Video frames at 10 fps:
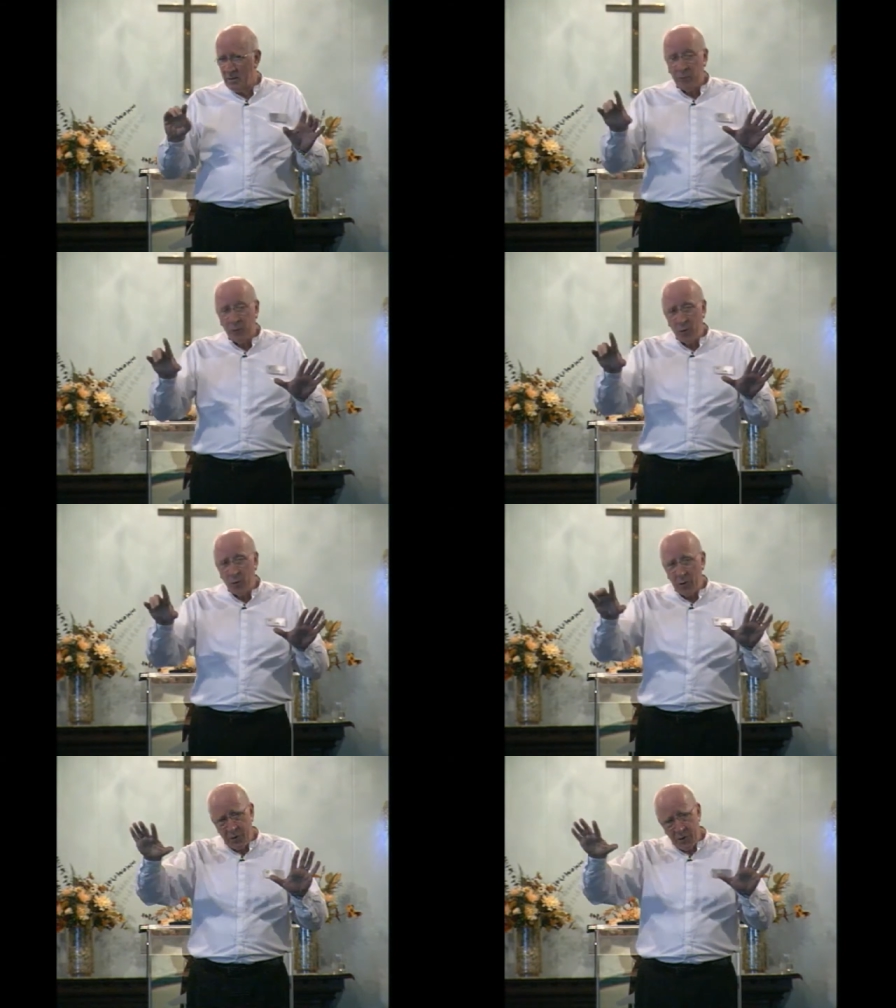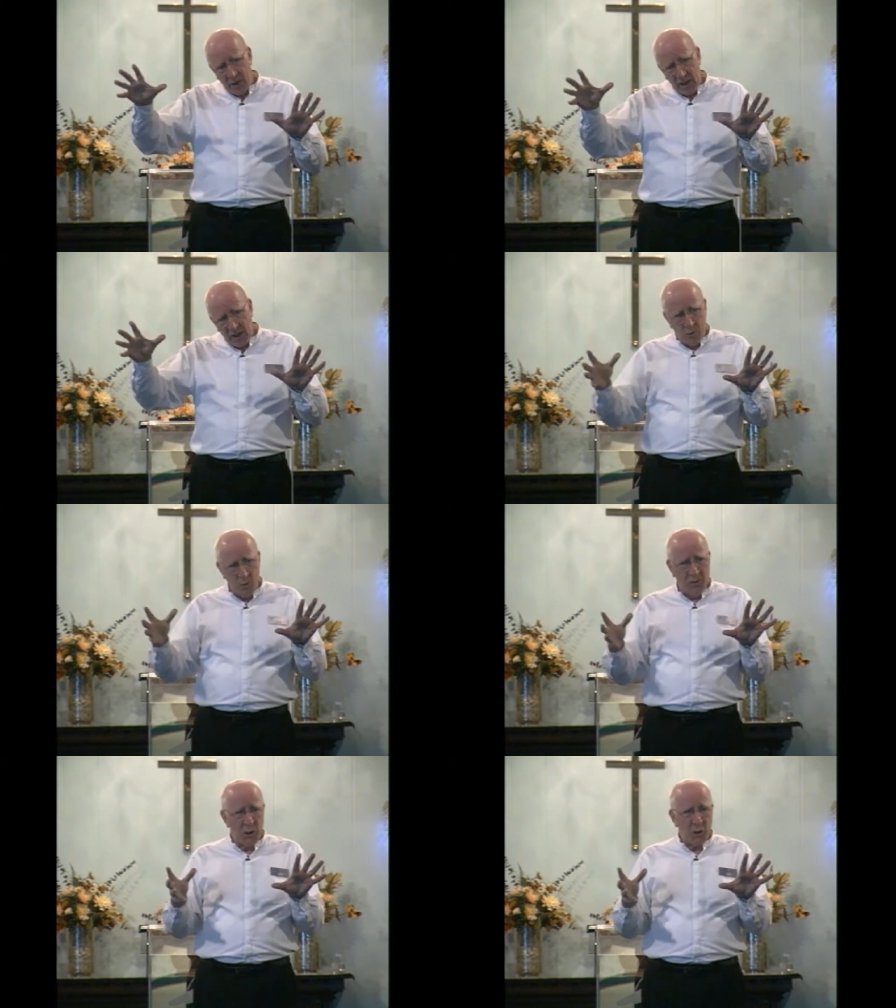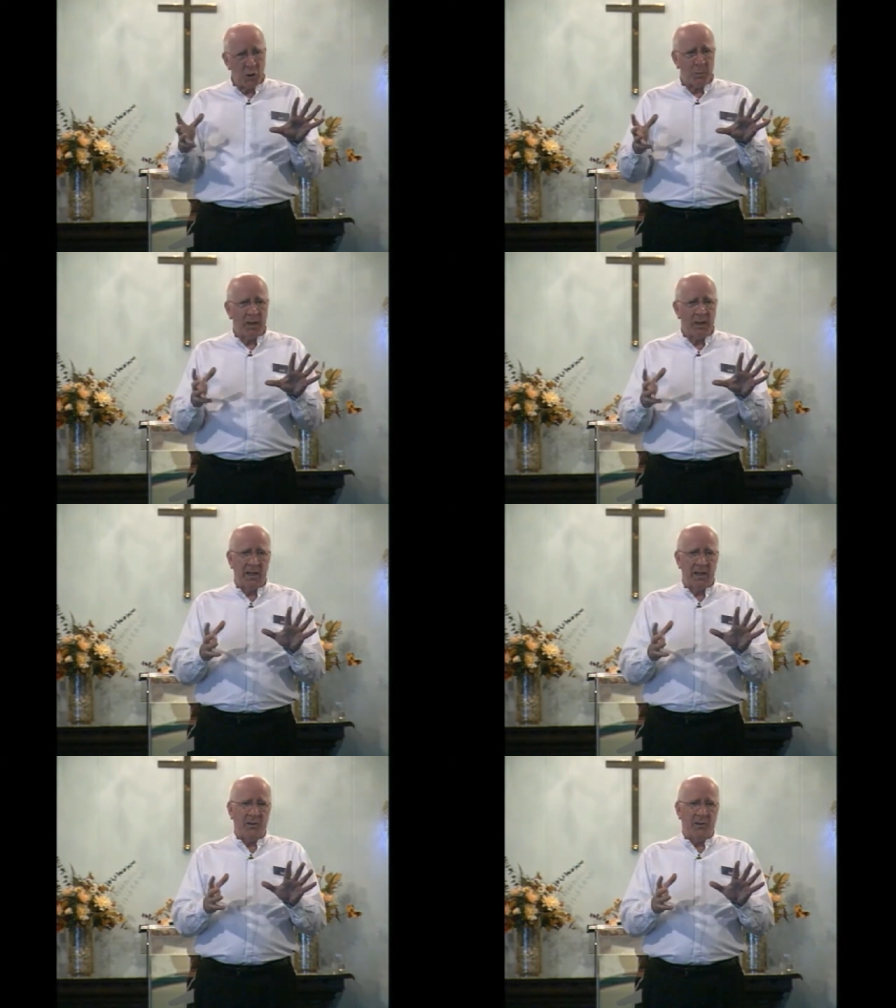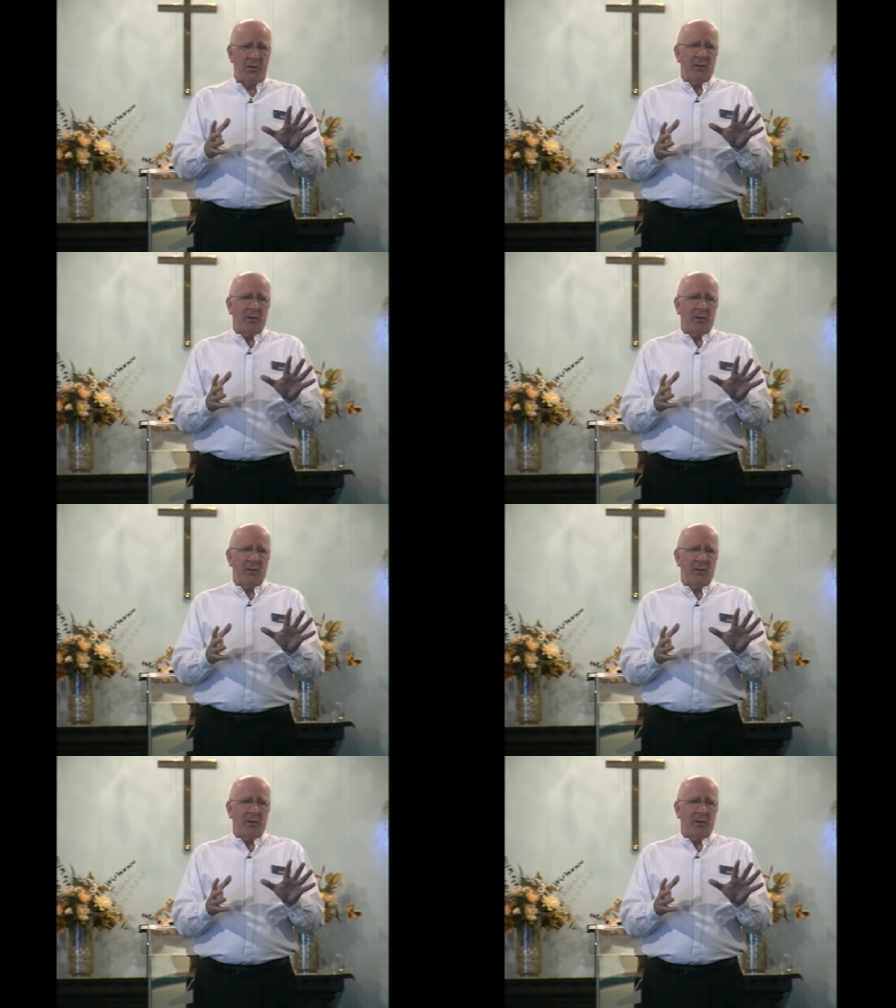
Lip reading: First, into this place,